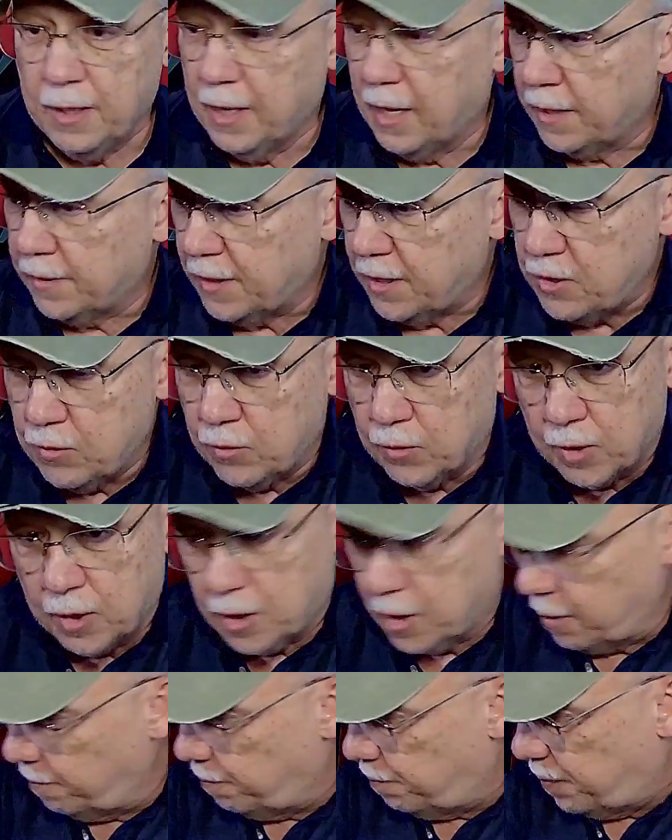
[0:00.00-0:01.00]
and then you're going to
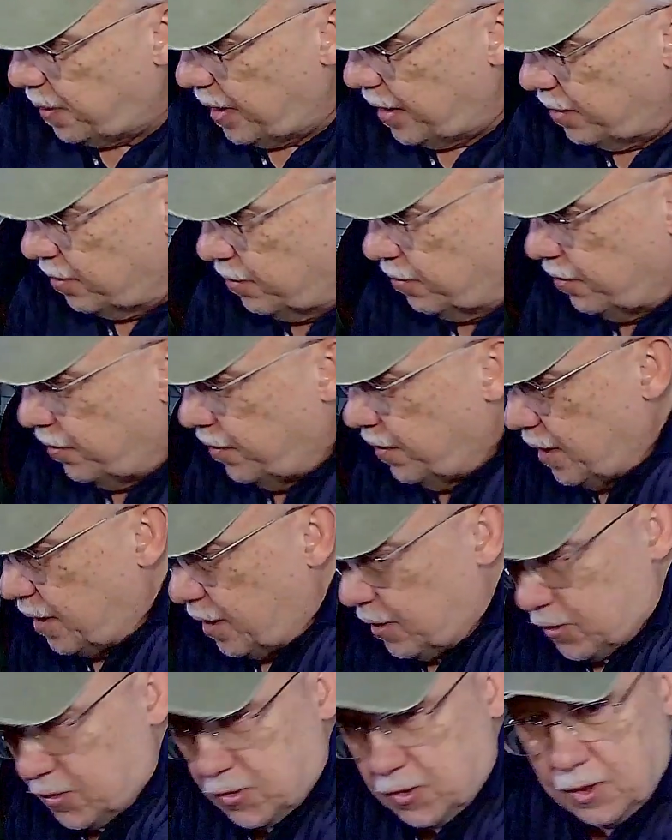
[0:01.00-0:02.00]
compare
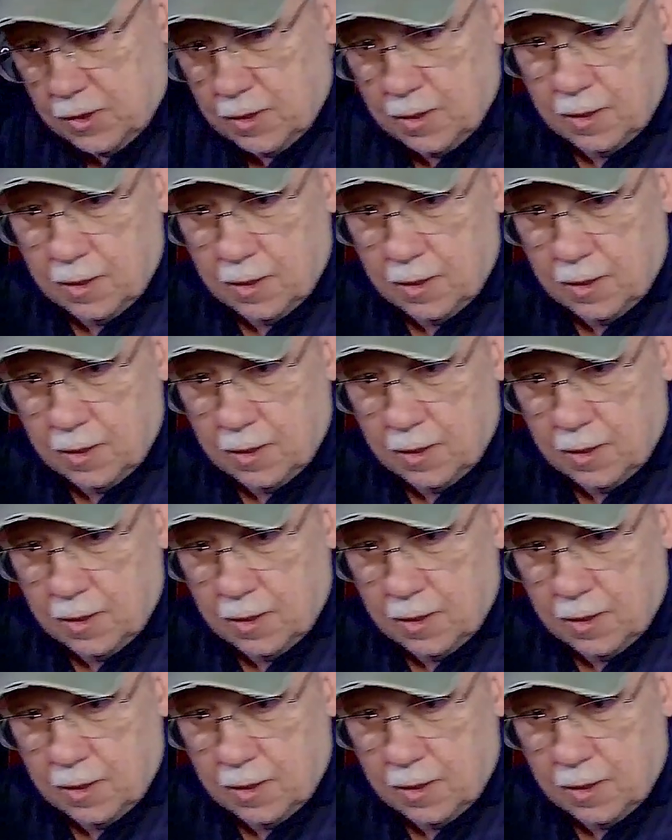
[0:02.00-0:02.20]
this